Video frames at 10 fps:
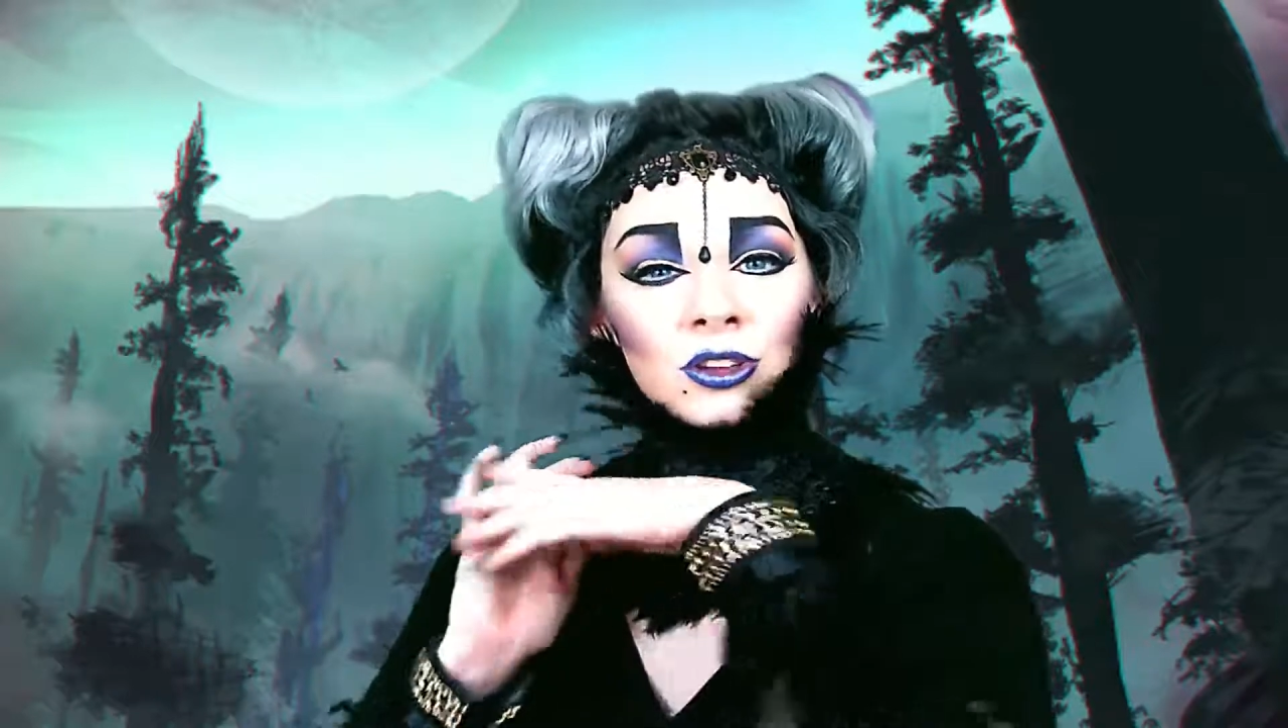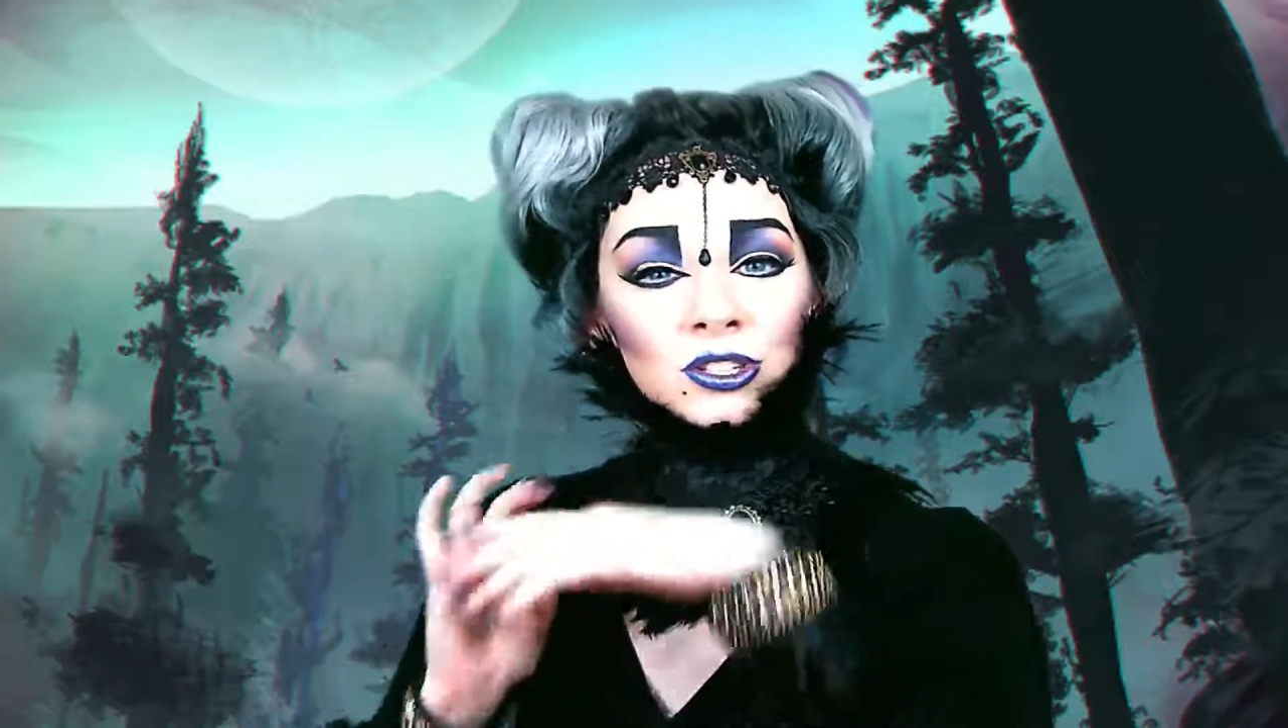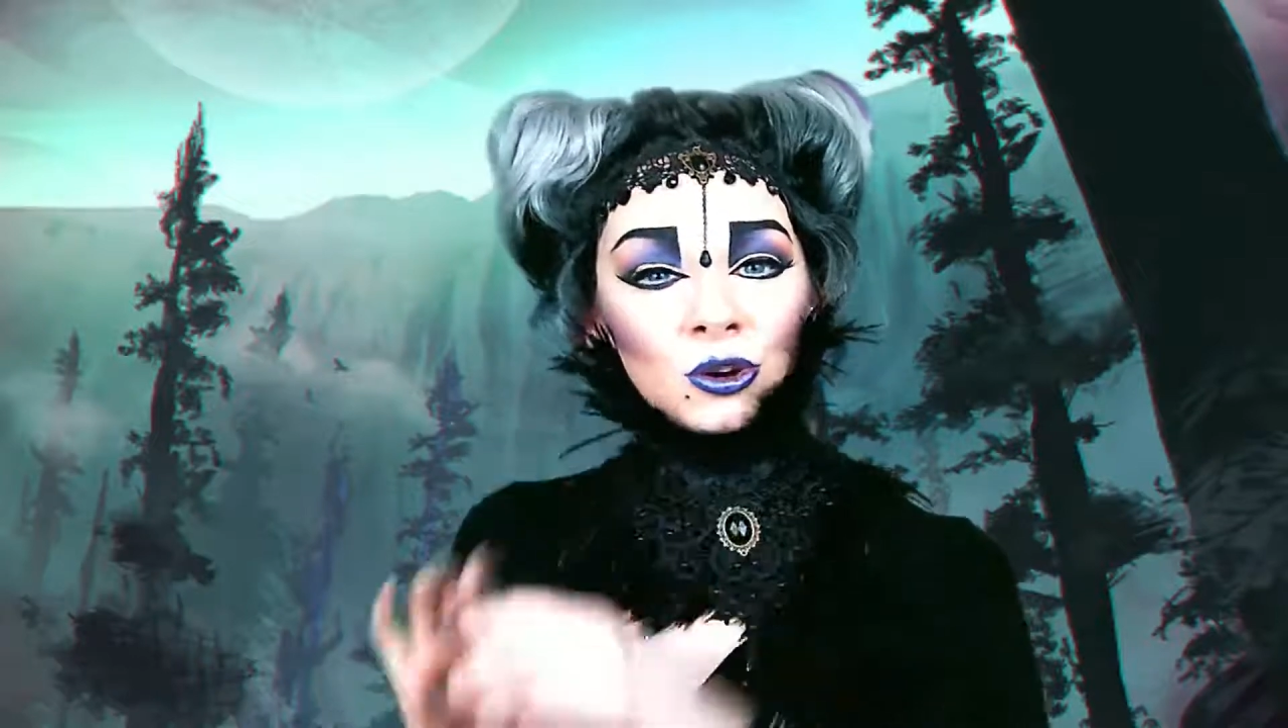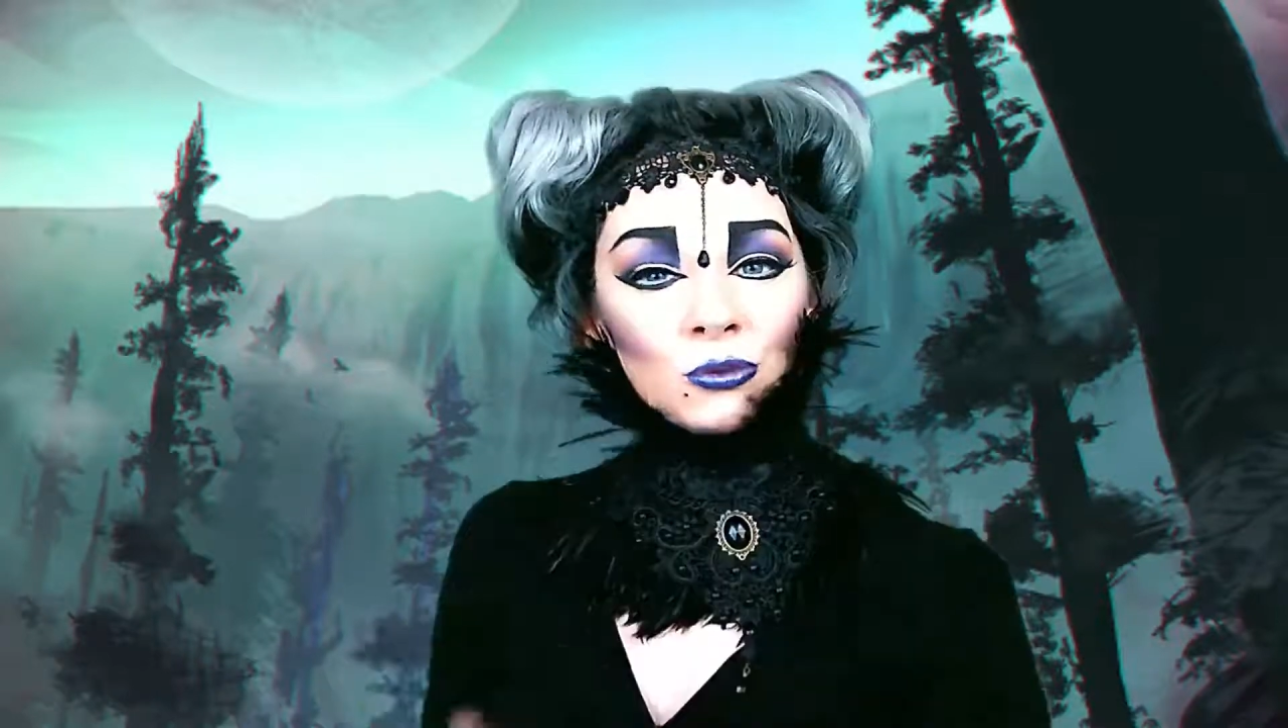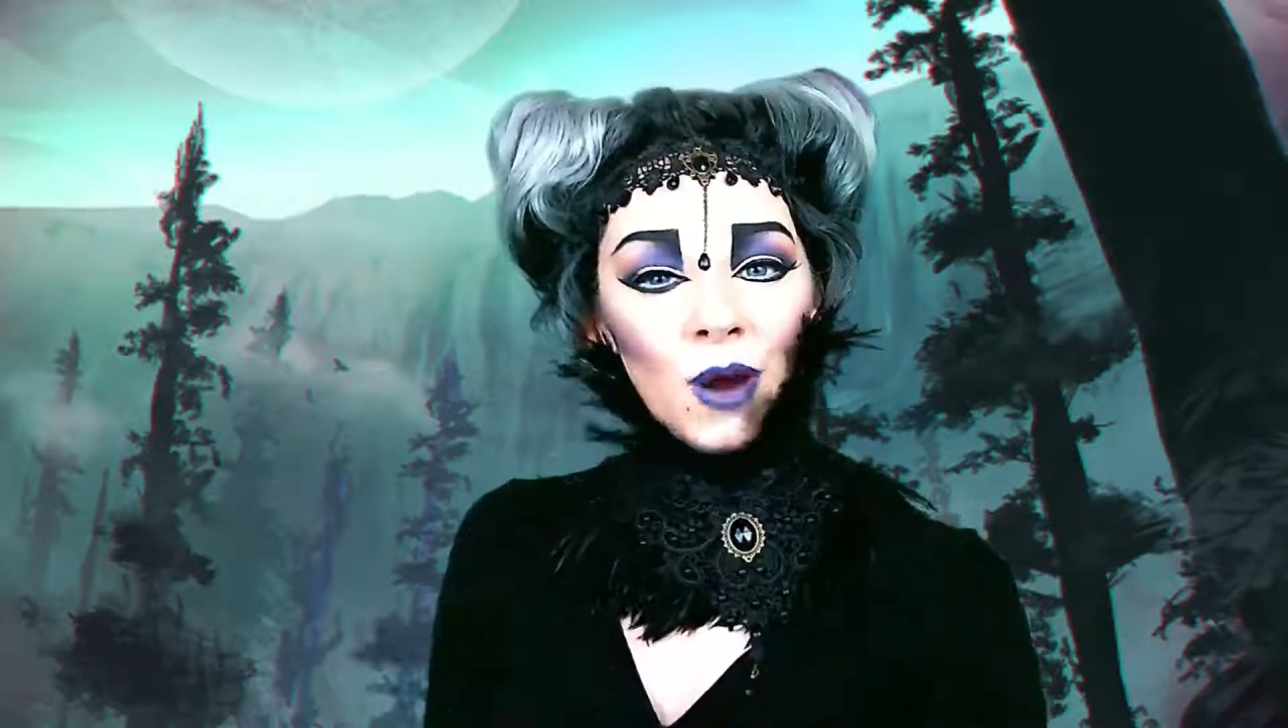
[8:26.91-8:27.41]

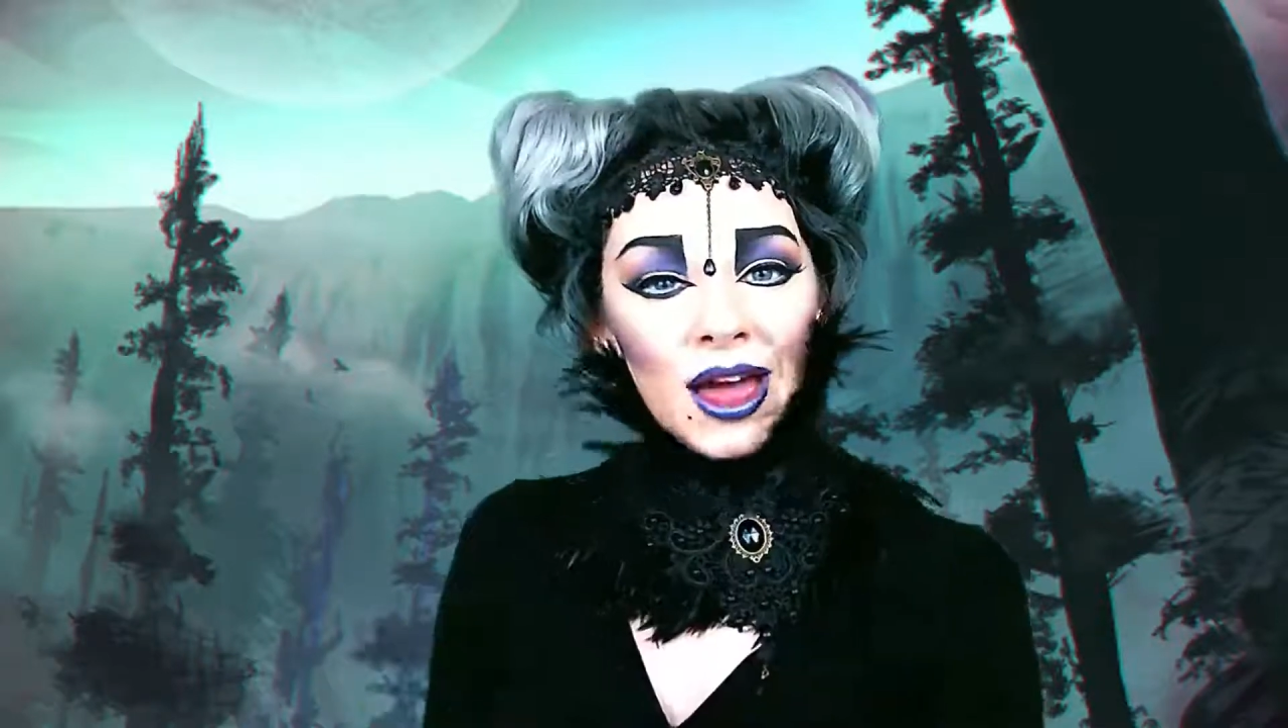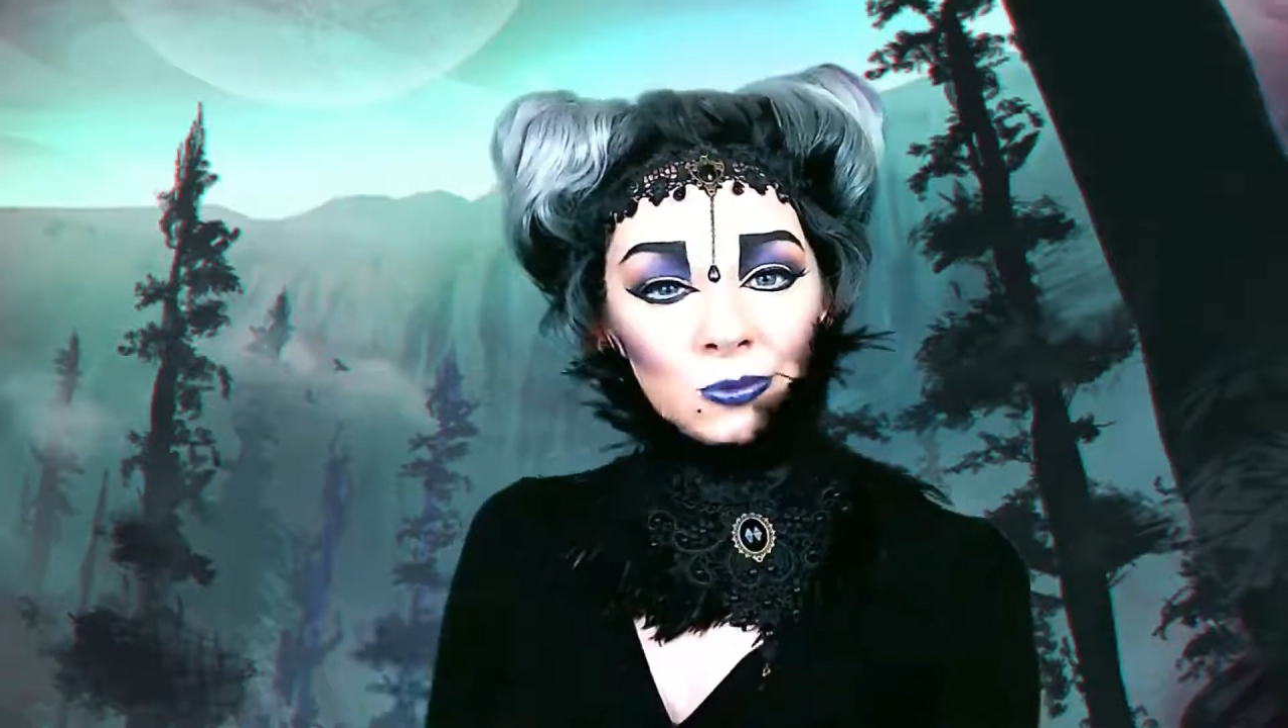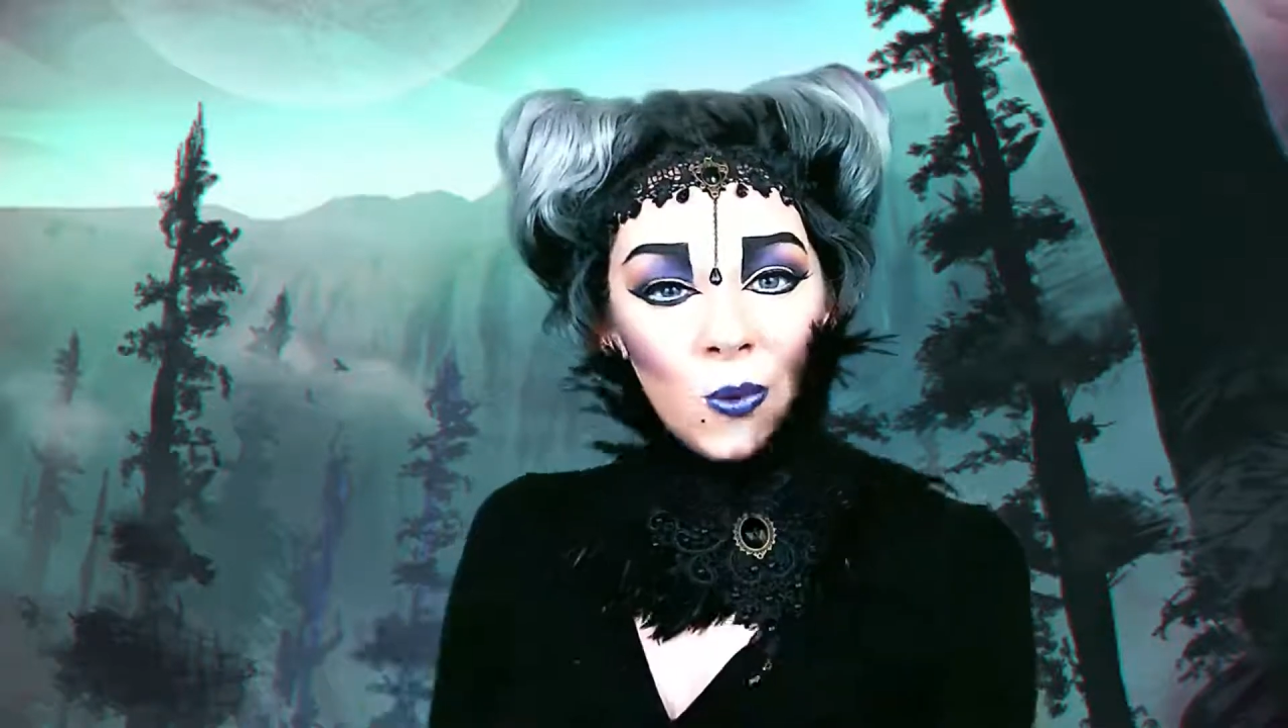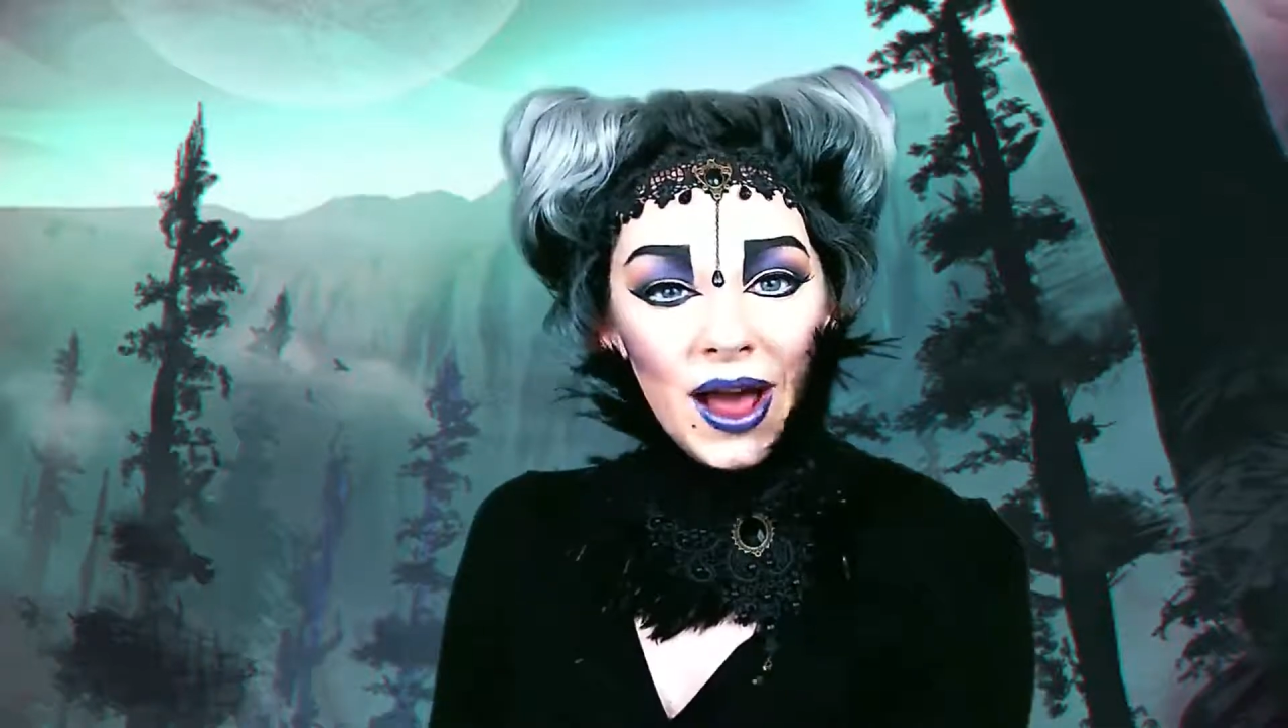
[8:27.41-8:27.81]
also ride